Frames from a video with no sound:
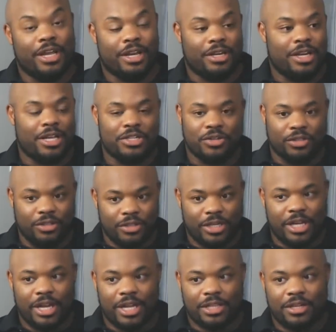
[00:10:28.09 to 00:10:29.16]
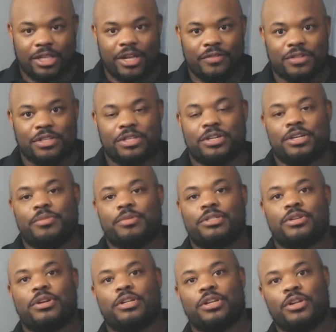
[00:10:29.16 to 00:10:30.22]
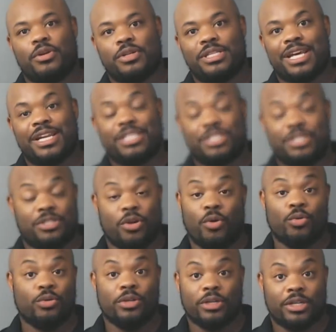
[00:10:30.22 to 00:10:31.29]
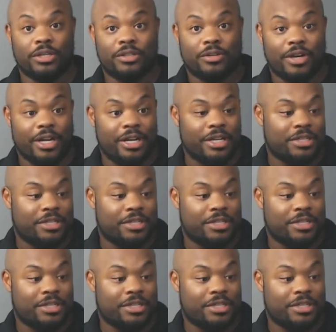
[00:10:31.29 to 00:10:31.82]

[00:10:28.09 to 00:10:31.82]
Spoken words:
And as you're looking at the Clavis Ethereum, you're starting to notice that it's just old looking, right?